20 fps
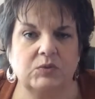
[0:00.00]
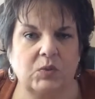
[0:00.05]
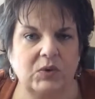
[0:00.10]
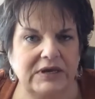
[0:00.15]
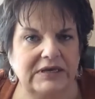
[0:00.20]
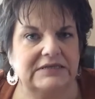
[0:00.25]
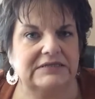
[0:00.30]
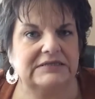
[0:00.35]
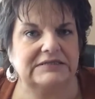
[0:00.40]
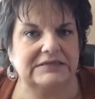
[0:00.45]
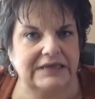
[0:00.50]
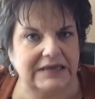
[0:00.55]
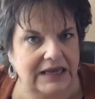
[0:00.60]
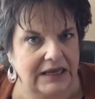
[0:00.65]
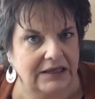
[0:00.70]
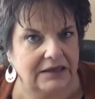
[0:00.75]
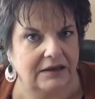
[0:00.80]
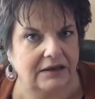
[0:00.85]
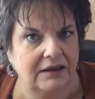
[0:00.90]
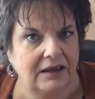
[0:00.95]
we
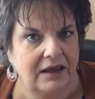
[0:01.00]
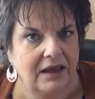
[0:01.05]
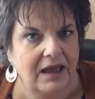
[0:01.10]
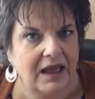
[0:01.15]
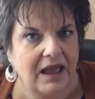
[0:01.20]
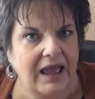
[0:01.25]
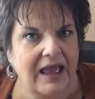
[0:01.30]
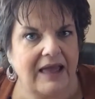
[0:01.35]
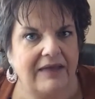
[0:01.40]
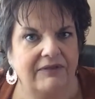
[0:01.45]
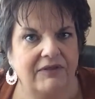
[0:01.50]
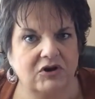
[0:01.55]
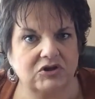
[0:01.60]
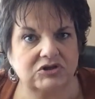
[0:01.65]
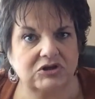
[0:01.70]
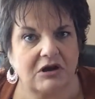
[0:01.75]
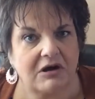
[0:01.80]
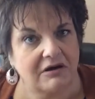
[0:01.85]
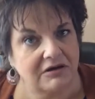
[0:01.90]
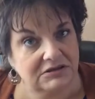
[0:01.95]
sin, and there's
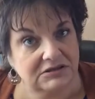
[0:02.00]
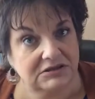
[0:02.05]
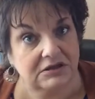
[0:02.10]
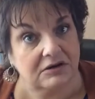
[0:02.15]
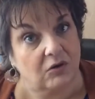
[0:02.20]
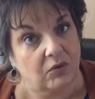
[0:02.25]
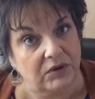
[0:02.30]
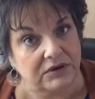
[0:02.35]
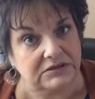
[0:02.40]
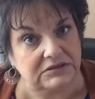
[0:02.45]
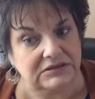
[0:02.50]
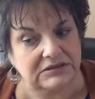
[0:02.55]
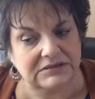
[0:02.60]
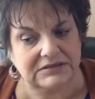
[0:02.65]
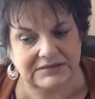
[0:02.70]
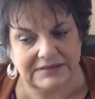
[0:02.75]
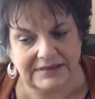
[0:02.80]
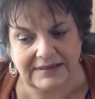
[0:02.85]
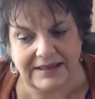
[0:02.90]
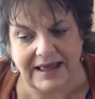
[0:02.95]
consequences
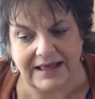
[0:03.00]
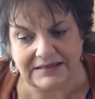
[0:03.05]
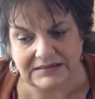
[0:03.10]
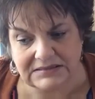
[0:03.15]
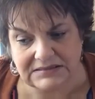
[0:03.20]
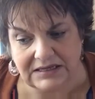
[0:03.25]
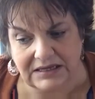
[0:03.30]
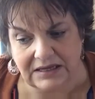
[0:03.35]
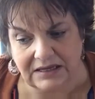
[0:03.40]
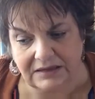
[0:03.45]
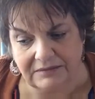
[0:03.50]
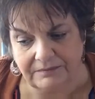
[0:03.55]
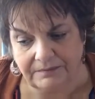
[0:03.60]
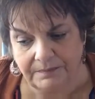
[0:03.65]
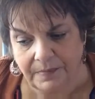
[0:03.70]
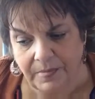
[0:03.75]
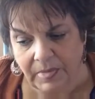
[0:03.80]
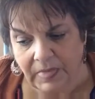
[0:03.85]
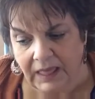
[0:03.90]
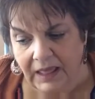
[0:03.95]
to that sin.
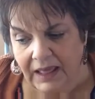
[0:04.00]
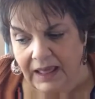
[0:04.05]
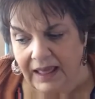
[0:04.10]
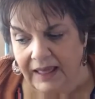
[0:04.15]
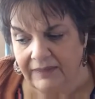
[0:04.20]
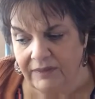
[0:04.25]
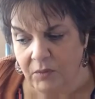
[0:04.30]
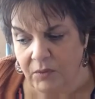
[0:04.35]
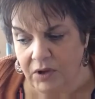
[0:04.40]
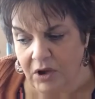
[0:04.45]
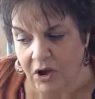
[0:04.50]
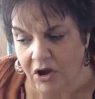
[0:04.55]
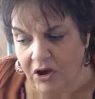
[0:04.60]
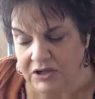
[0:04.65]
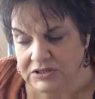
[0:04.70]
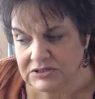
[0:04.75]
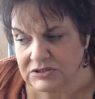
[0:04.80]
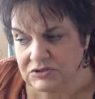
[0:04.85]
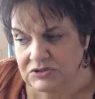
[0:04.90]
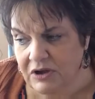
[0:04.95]
And then we
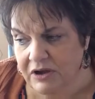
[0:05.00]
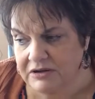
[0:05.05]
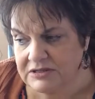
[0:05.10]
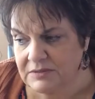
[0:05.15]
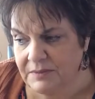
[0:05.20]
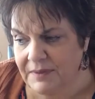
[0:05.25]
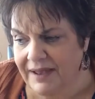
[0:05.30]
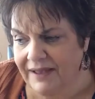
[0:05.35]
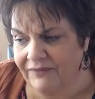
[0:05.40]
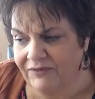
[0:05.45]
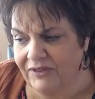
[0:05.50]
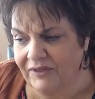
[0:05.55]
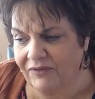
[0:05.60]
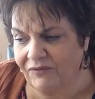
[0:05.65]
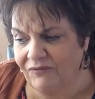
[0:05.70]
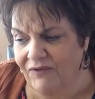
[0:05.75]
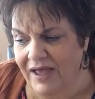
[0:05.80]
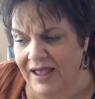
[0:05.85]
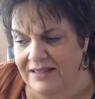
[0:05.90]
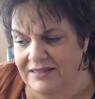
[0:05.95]
also talked about the
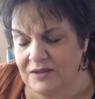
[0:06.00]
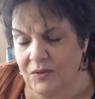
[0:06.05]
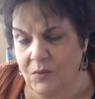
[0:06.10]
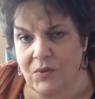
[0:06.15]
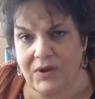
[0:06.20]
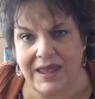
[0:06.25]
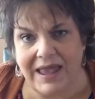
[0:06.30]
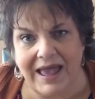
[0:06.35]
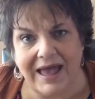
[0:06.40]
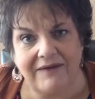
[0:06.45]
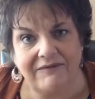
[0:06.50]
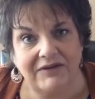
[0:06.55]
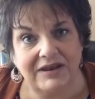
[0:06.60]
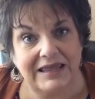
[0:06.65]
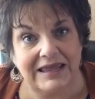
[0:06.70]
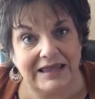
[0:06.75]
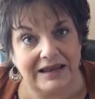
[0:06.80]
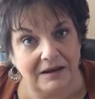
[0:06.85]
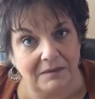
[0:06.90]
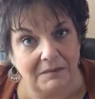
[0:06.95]
fact that we have an
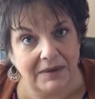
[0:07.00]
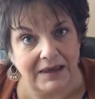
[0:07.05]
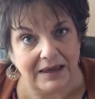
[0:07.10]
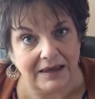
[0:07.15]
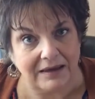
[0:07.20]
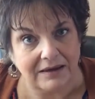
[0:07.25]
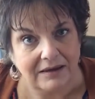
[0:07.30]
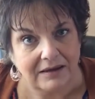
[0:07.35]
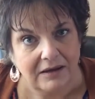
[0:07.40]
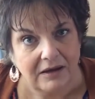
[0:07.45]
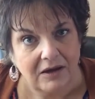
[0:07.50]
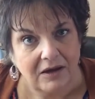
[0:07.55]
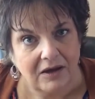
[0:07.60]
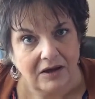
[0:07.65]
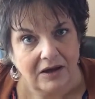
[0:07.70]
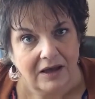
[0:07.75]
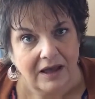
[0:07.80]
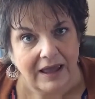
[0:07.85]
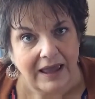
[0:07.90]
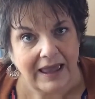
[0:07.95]
enemy,
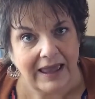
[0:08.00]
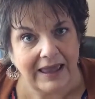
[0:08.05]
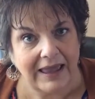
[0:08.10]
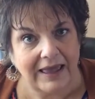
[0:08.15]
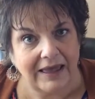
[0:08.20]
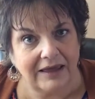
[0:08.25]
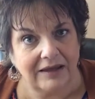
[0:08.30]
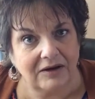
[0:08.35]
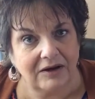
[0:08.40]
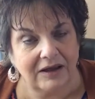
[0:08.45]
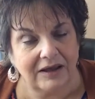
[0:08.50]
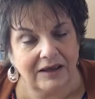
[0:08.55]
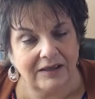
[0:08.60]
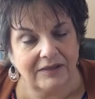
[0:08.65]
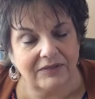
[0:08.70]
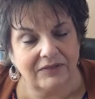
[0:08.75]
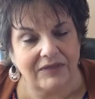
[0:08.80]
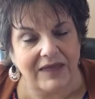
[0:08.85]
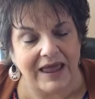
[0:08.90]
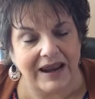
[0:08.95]
and
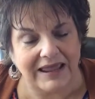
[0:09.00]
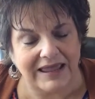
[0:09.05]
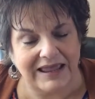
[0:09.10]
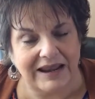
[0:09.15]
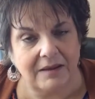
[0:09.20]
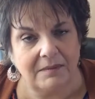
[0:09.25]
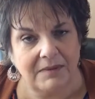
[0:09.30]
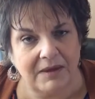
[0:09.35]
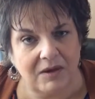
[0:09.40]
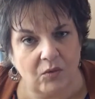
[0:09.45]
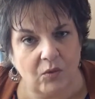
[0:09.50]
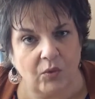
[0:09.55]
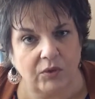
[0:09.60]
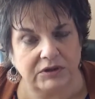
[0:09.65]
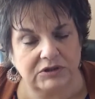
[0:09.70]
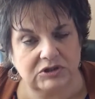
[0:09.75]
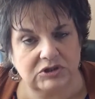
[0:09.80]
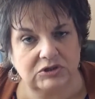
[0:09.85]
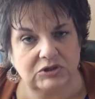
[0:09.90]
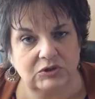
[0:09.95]
that enemy
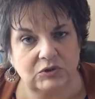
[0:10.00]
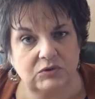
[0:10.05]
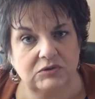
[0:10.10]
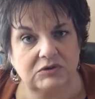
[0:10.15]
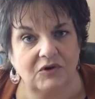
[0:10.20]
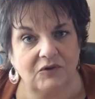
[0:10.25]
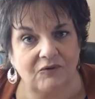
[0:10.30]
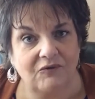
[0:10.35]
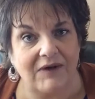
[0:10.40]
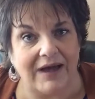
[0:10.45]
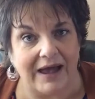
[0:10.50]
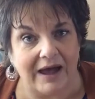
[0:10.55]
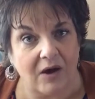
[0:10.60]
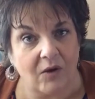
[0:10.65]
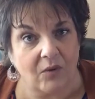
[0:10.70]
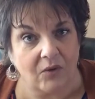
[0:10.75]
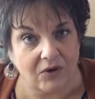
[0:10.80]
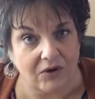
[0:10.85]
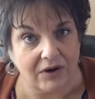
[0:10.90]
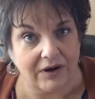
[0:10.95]
wants to
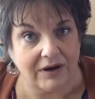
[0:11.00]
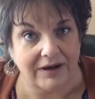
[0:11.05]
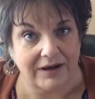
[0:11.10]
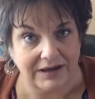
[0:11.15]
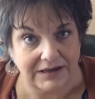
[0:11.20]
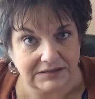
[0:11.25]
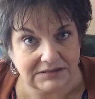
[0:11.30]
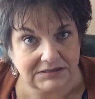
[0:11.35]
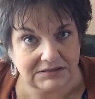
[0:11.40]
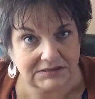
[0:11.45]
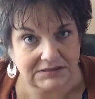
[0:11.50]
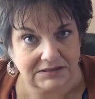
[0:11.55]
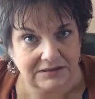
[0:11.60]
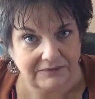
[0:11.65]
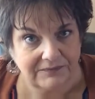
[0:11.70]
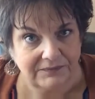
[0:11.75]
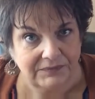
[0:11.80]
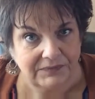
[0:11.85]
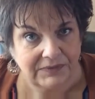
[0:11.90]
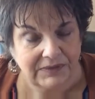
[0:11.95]
devour us.
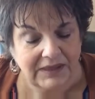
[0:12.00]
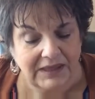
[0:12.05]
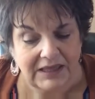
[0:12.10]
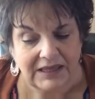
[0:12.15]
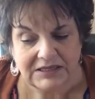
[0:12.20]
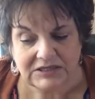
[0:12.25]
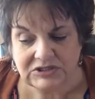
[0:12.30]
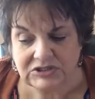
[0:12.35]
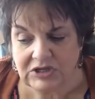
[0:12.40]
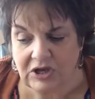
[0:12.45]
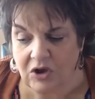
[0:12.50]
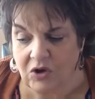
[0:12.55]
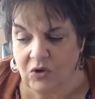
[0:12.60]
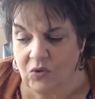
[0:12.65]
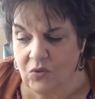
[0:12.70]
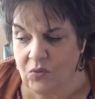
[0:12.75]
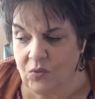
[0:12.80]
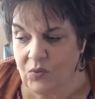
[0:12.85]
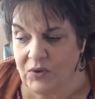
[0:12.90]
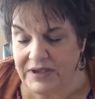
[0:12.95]

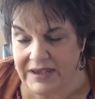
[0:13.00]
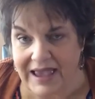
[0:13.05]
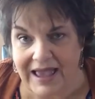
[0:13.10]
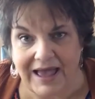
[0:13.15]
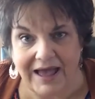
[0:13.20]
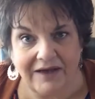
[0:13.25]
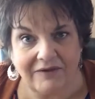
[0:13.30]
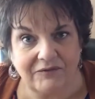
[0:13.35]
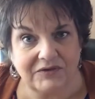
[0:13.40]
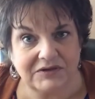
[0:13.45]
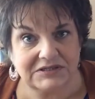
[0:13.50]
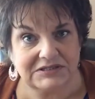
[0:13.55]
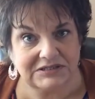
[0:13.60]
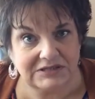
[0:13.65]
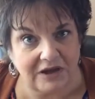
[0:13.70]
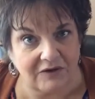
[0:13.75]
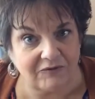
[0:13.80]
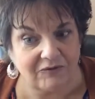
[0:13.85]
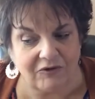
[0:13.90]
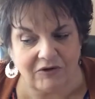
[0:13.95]
So we have
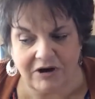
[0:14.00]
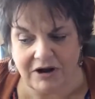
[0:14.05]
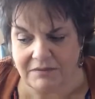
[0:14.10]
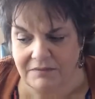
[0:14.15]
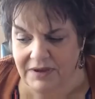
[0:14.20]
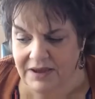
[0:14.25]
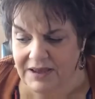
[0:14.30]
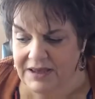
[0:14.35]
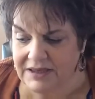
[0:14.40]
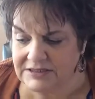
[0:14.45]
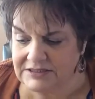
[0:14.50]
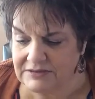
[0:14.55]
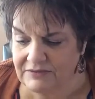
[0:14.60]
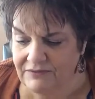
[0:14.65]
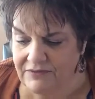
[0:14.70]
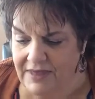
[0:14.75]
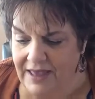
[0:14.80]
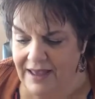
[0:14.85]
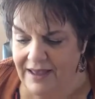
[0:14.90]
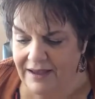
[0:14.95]
suffering because of
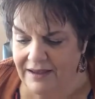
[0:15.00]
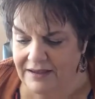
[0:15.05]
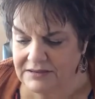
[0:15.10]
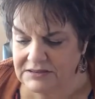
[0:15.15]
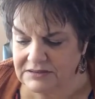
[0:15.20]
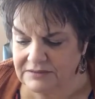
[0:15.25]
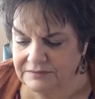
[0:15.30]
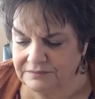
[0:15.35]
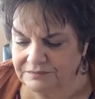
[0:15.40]
that.